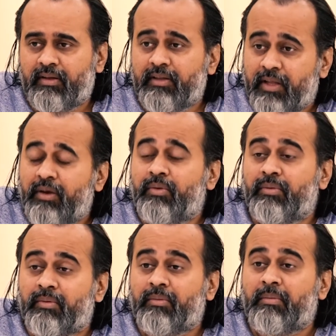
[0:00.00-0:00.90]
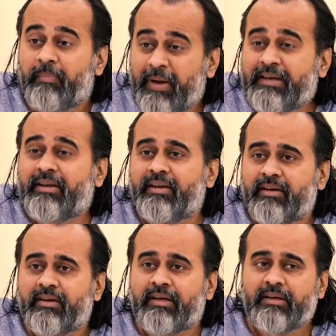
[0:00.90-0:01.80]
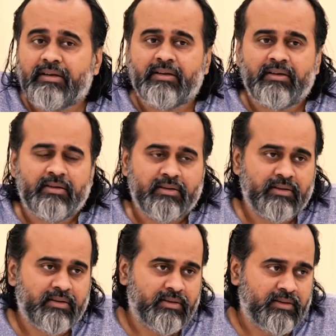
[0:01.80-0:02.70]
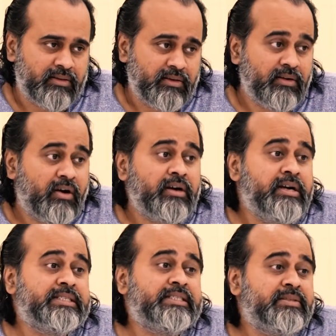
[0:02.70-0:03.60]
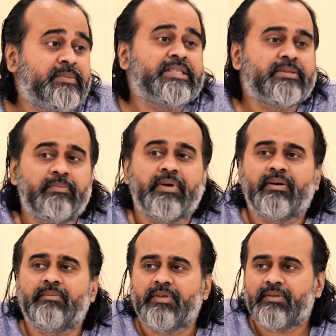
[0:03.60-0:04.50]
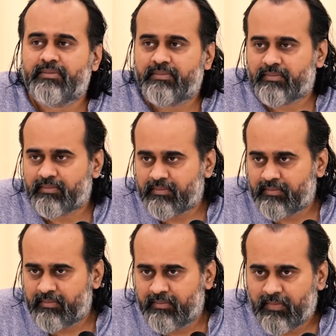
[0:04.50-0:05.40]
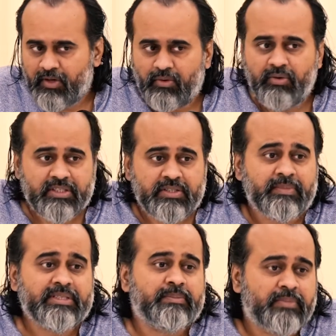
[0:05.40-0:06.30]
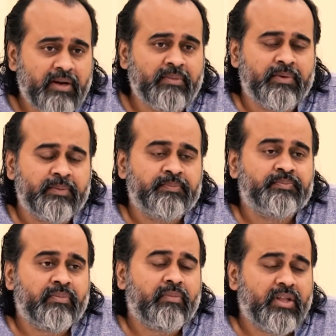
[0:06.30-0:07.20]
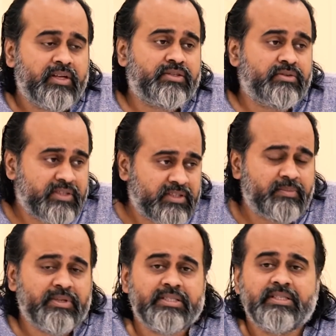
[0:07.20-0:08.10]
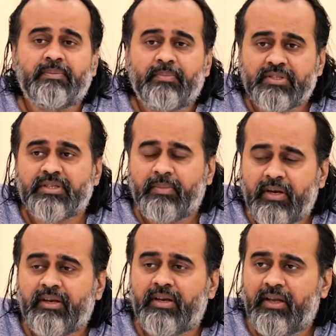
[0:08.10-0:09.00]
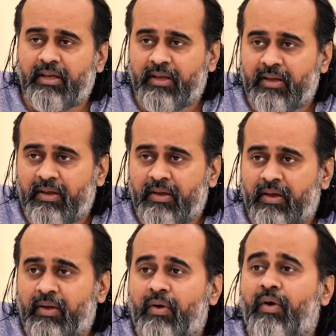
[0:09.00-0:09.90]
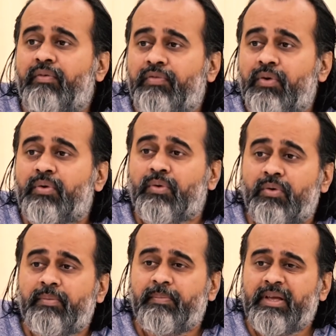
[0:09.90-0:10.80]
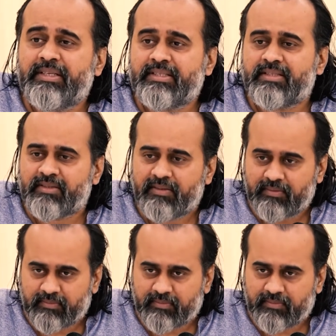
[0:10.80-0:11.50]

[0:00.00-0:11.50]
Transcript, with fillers: then you better not dismiss Brahma. To dismiss Brahma is to dismiss the possibility of your own peace.